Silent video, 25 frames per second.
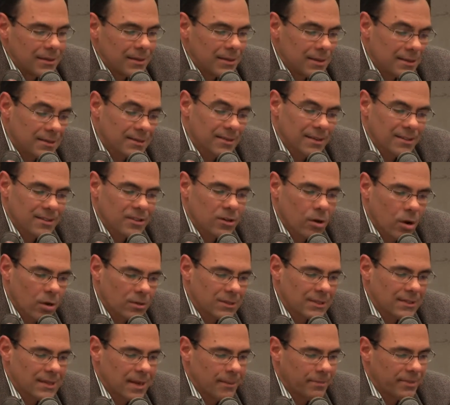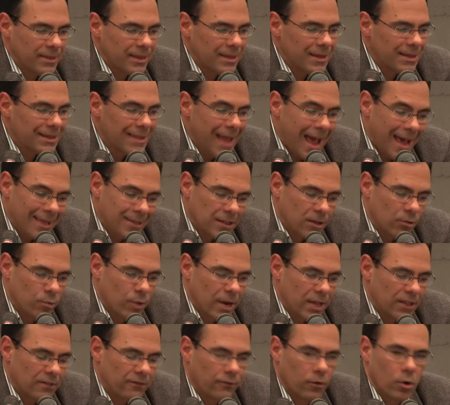this concept
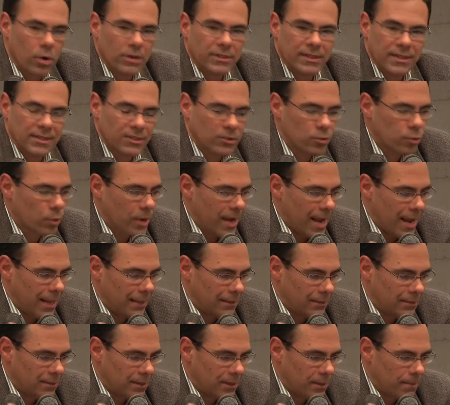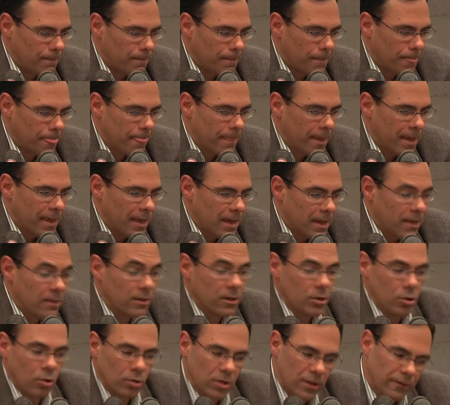inadequate for this reality? In
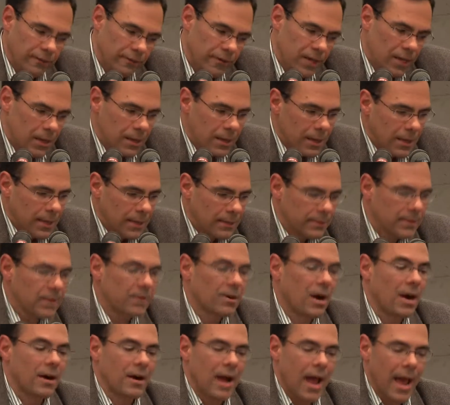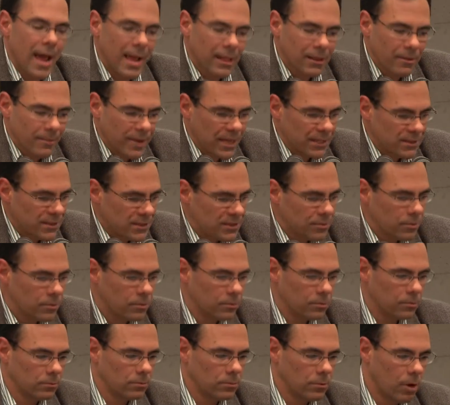the UDV, there are elements
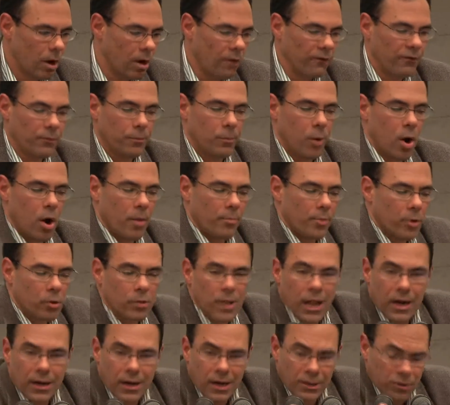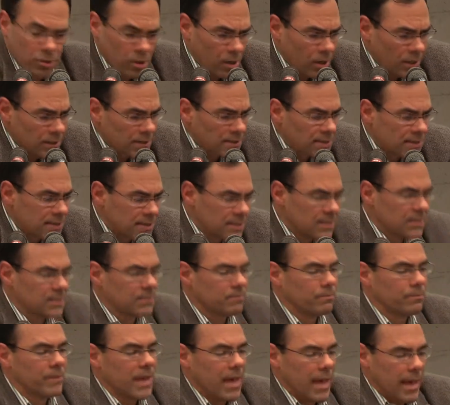of popular
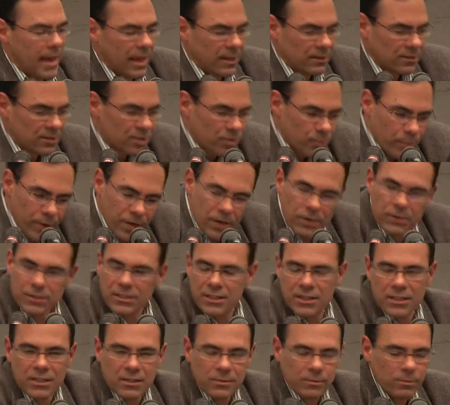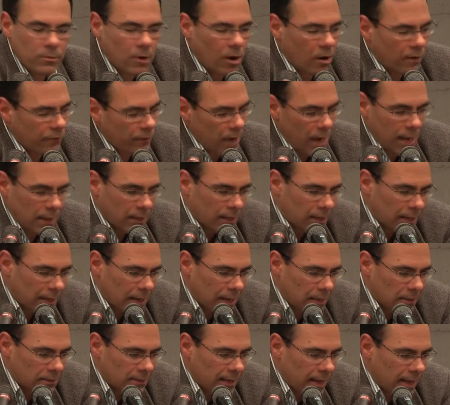Catholicism and Spiritism of Allan
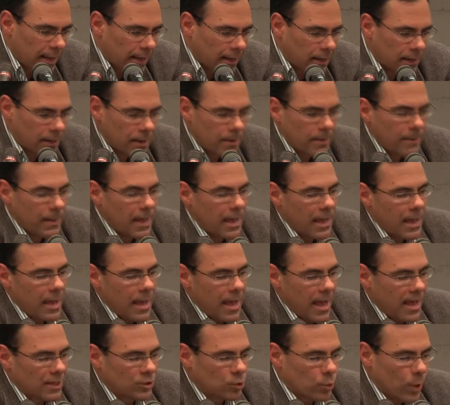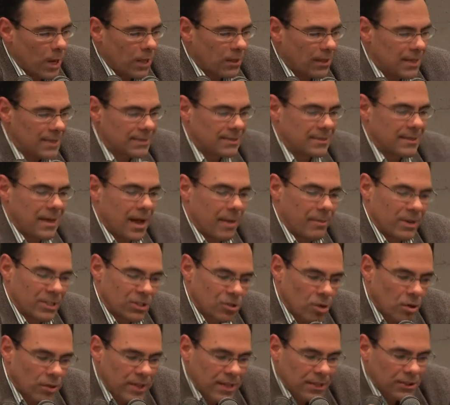Kardec, as well as
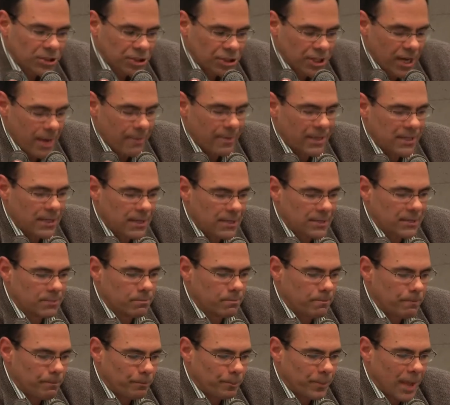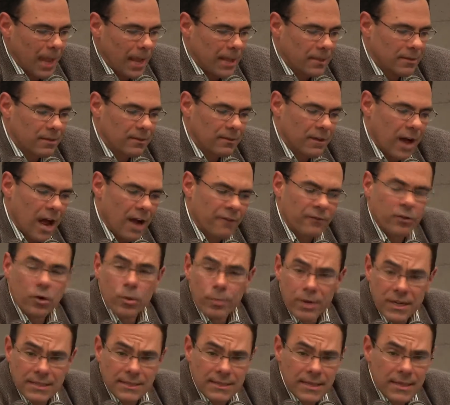Amazonian shamanism and
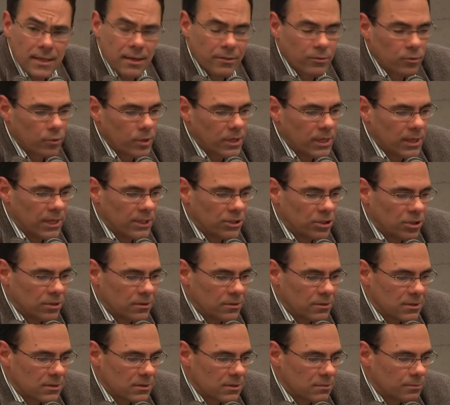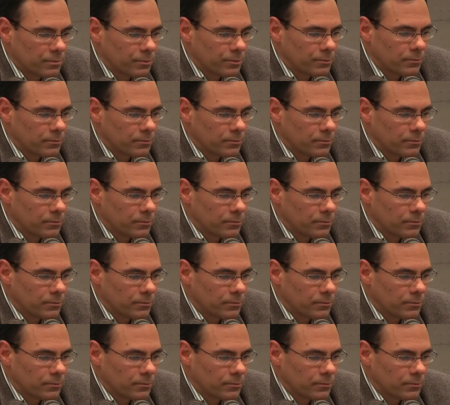Afro-Brazilian religions.